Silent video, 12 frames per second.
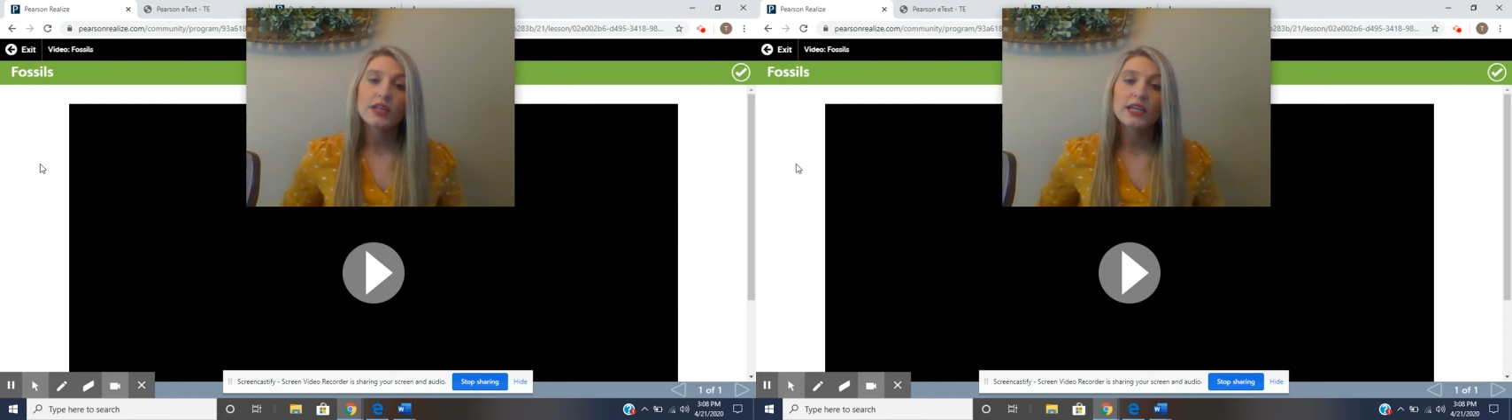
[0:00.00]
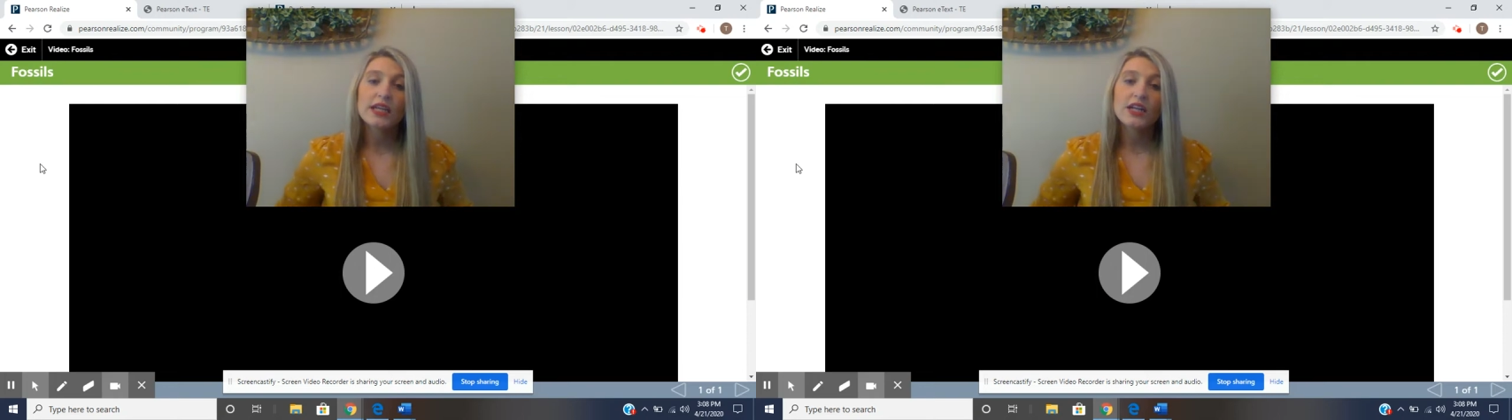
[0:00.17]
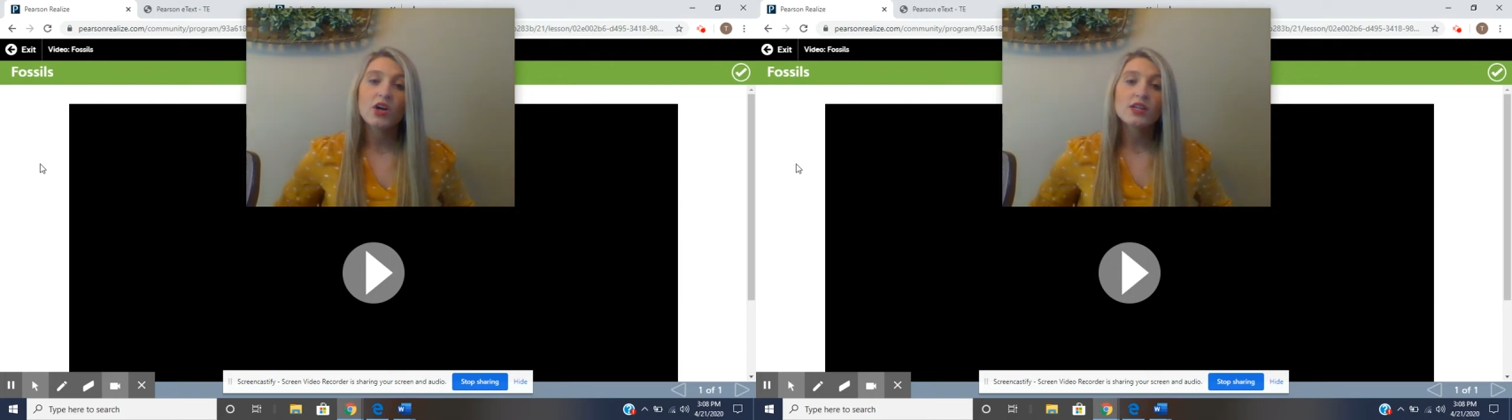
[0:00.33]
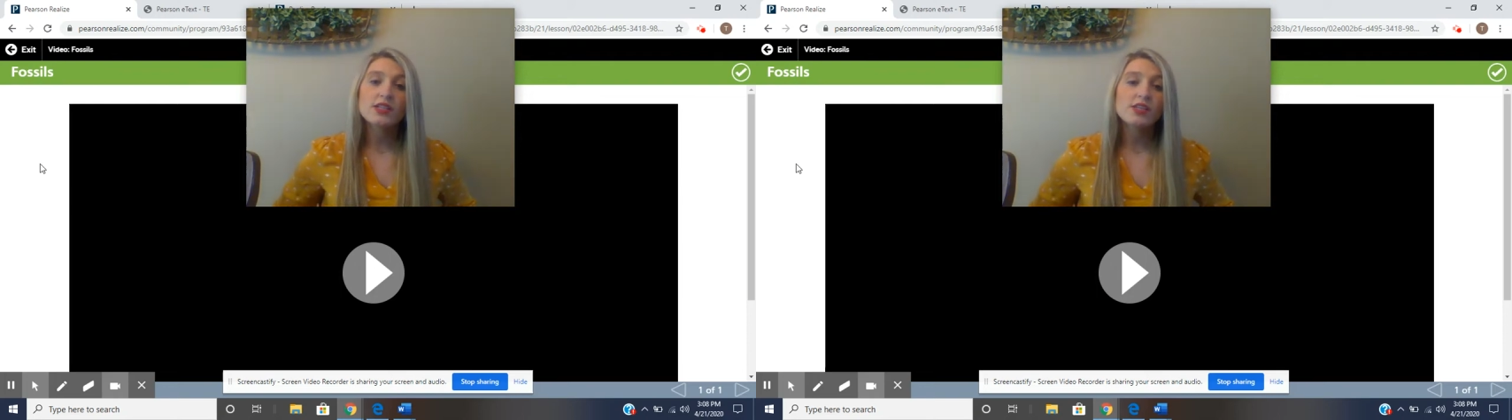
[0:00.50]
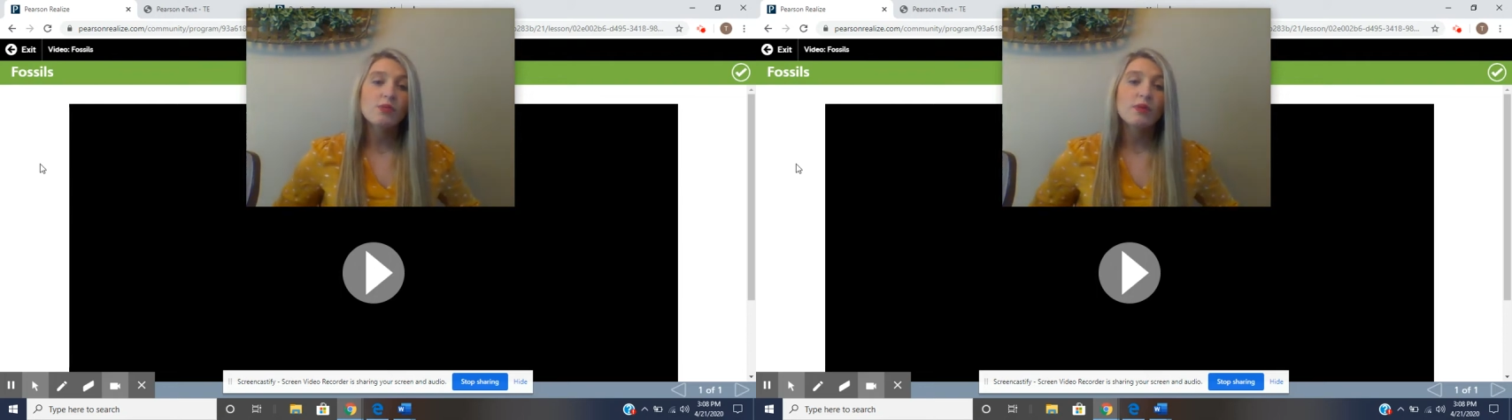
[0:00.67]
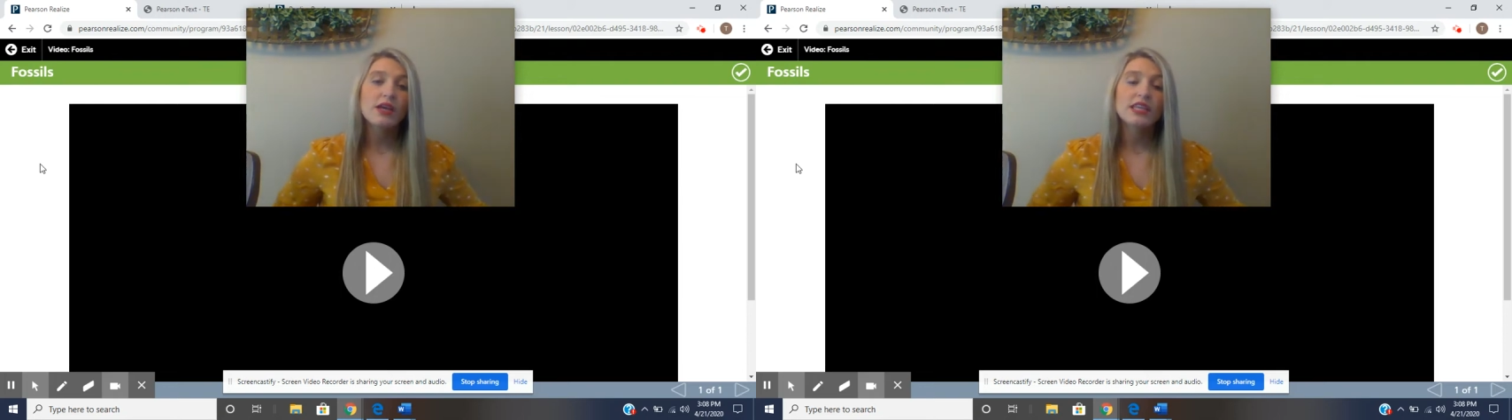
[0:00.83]
but it can
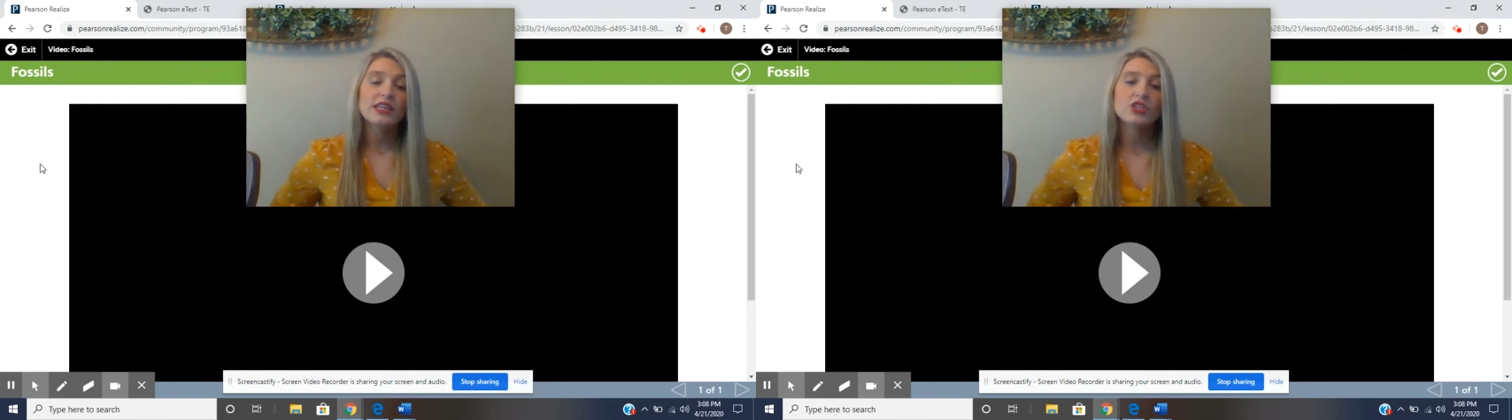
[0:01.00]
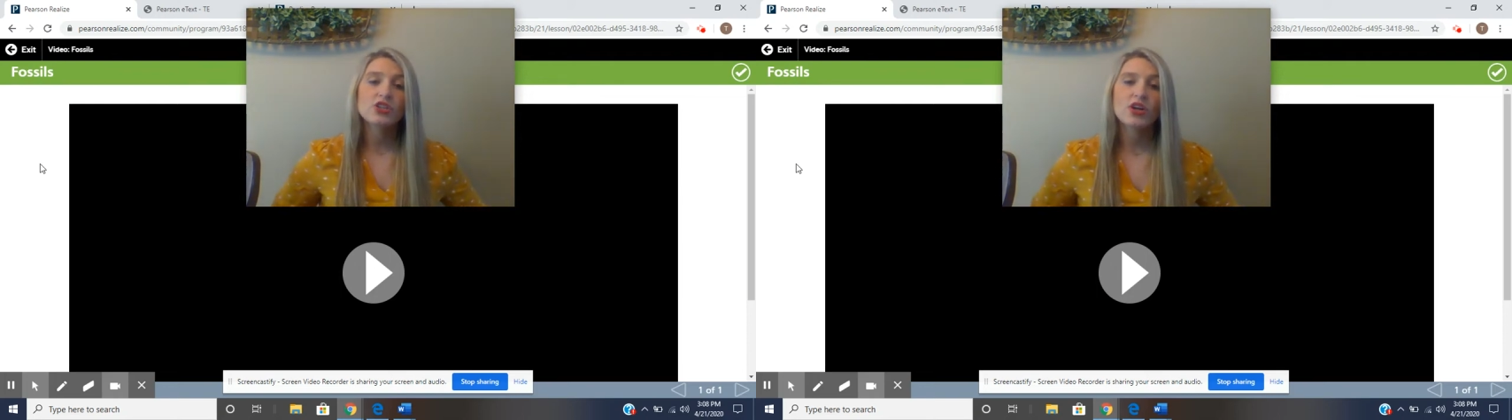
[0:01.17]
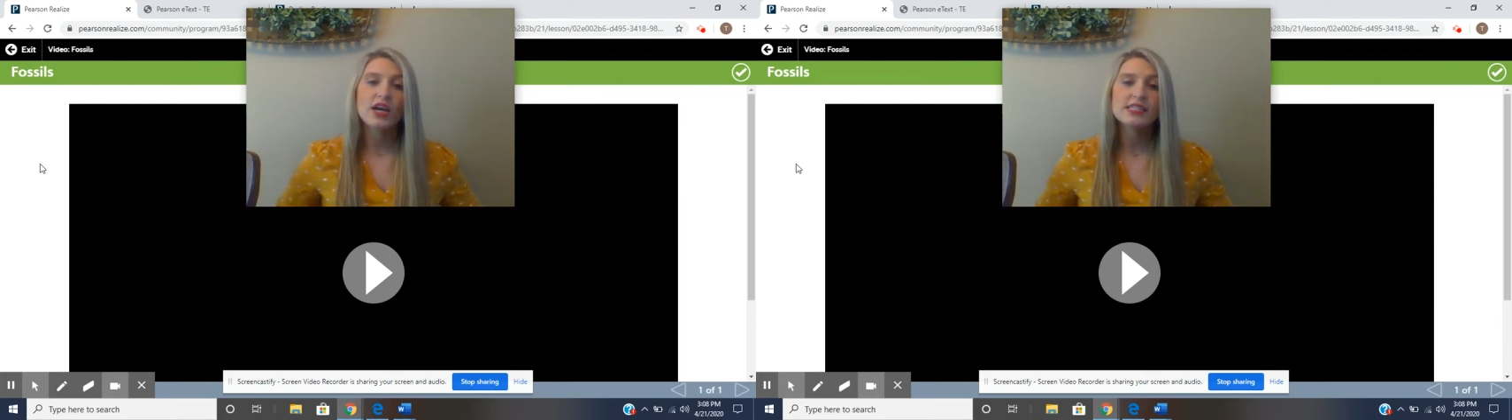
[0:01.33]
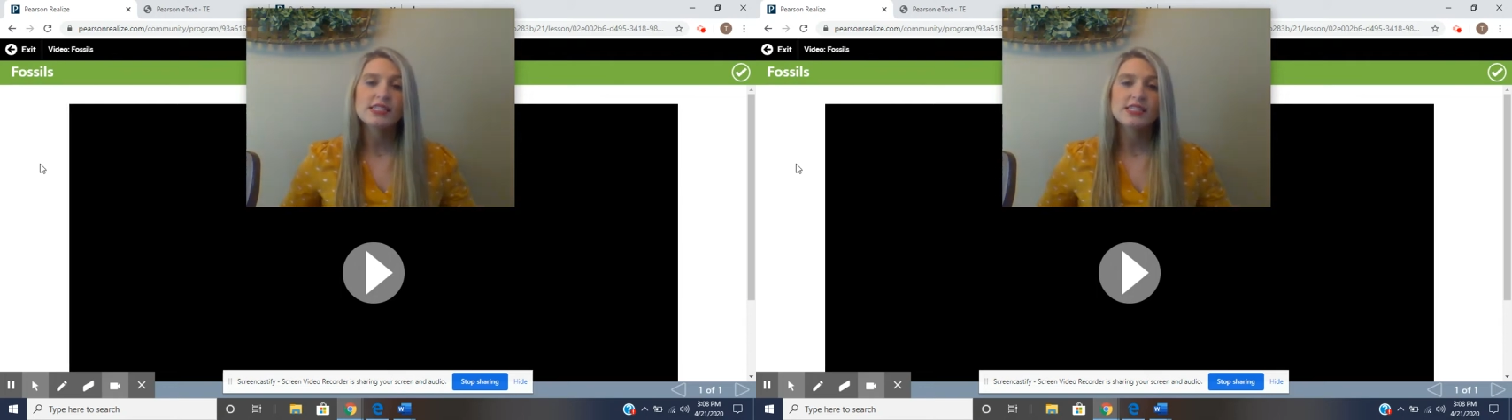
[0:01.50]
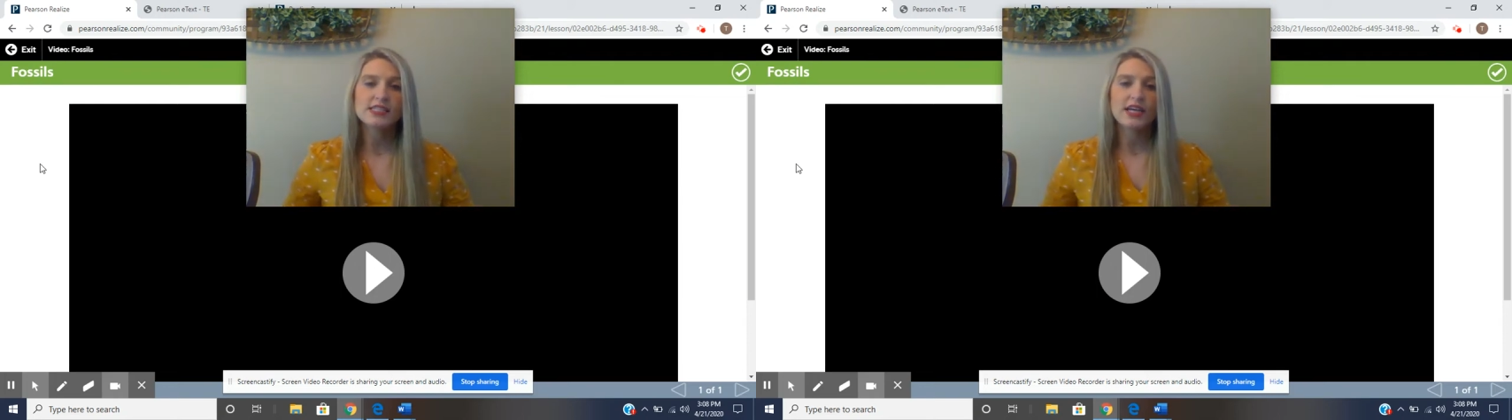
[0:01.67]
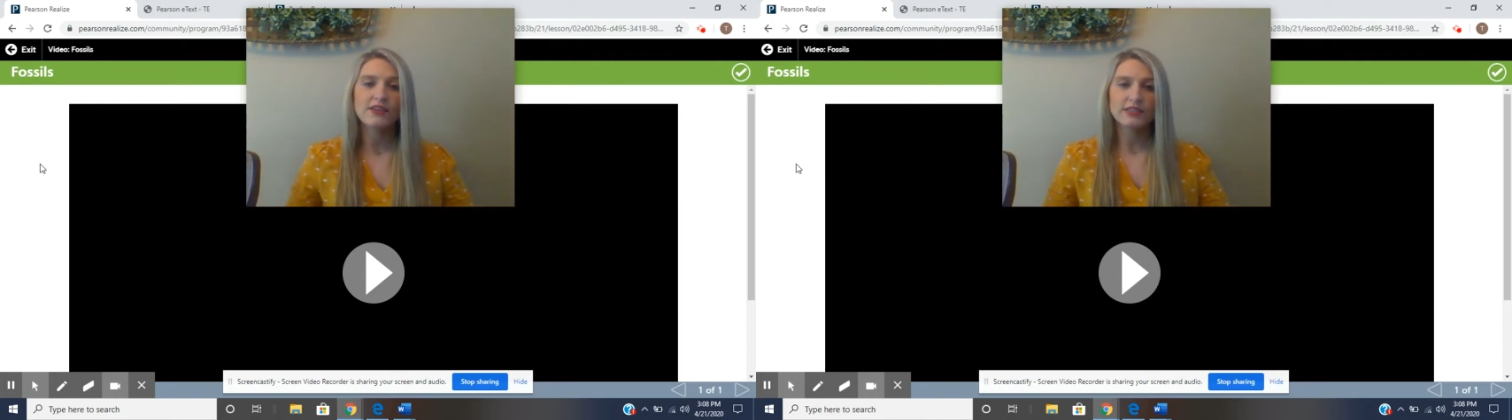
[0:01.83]
also be the
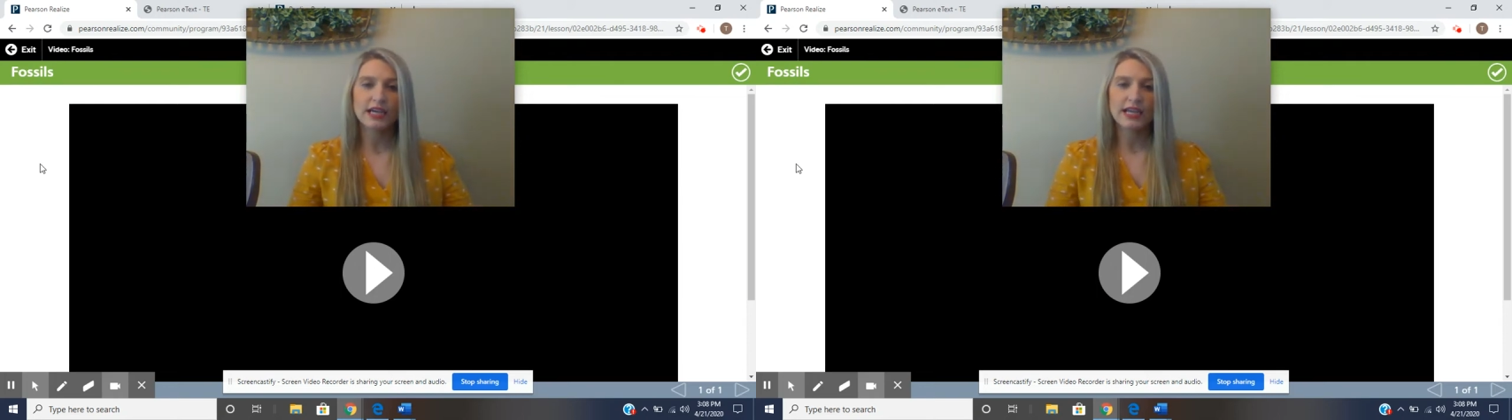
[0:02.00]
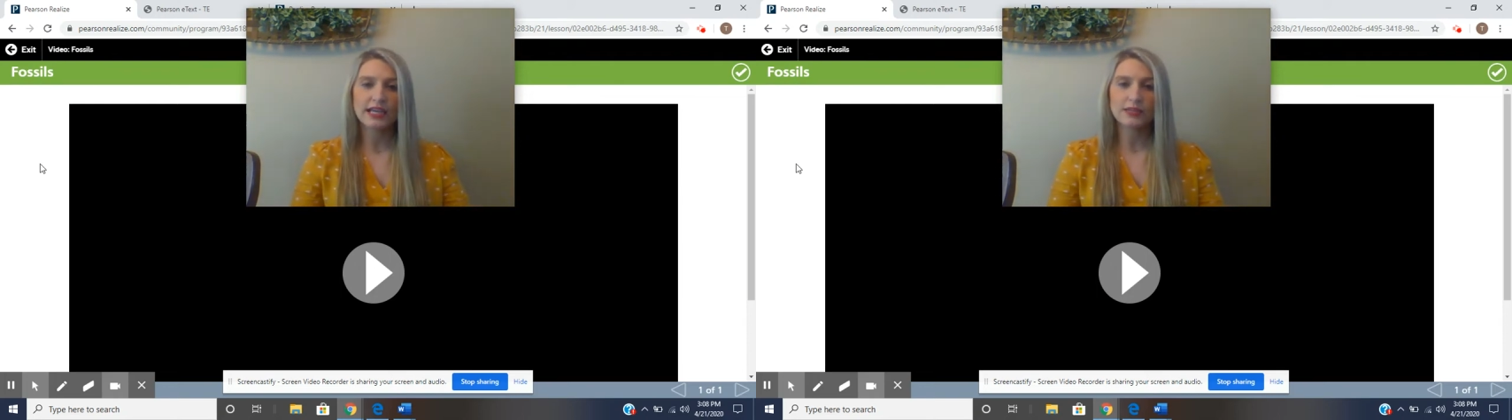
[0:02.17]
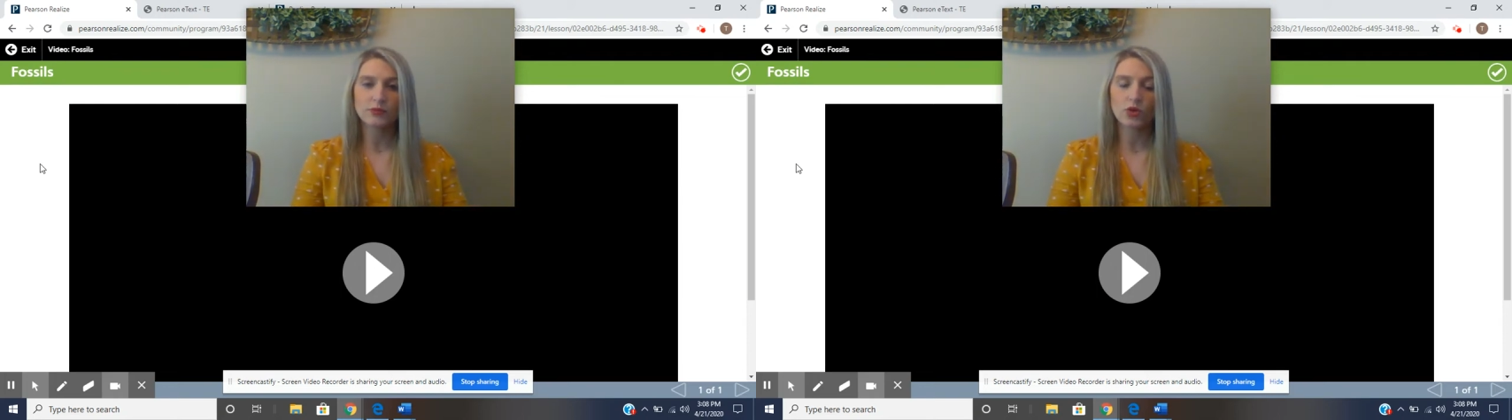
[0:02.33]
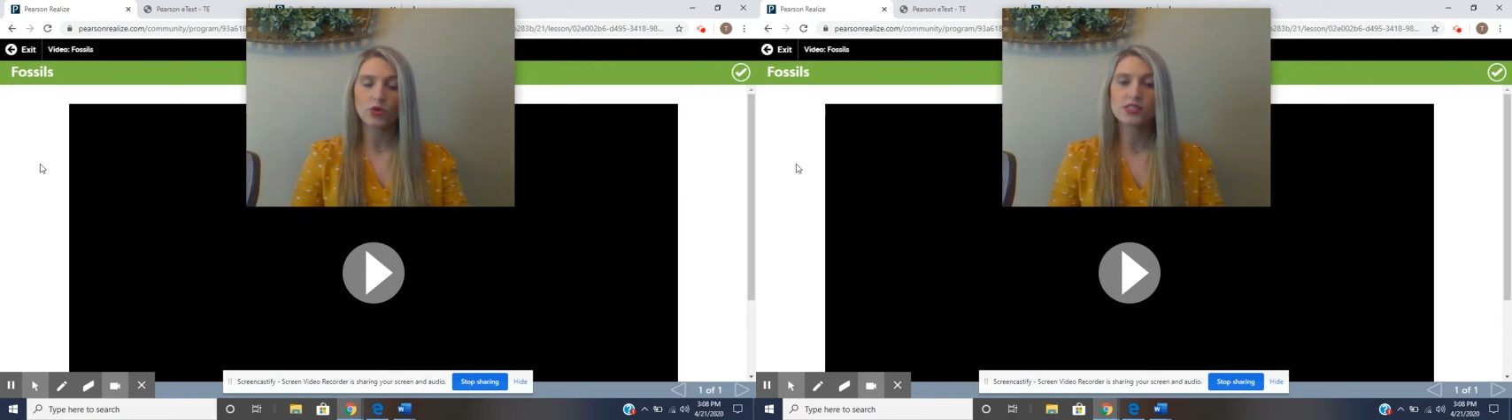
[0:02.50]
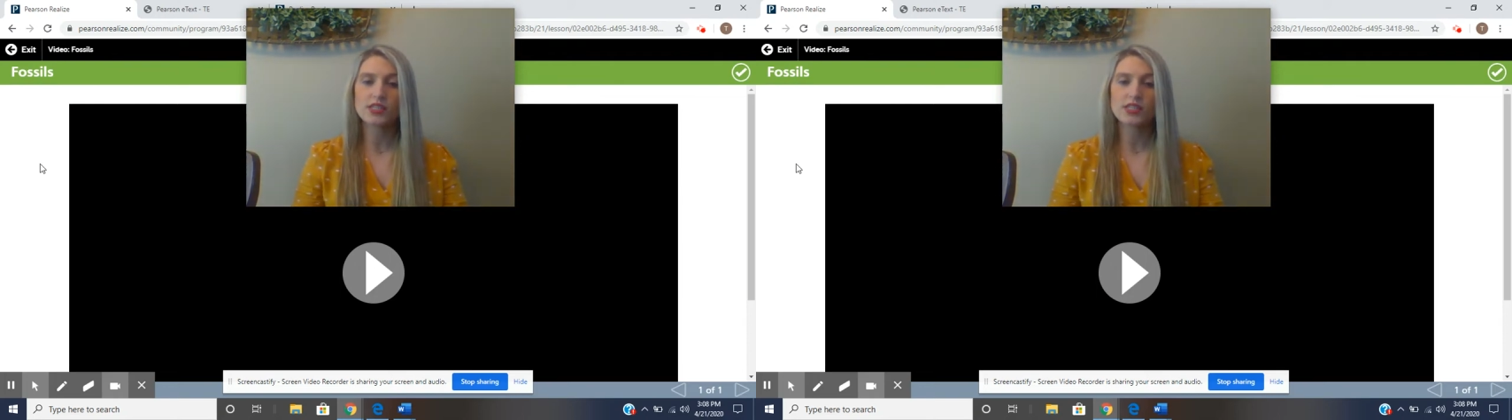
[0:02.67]
traces of that animal,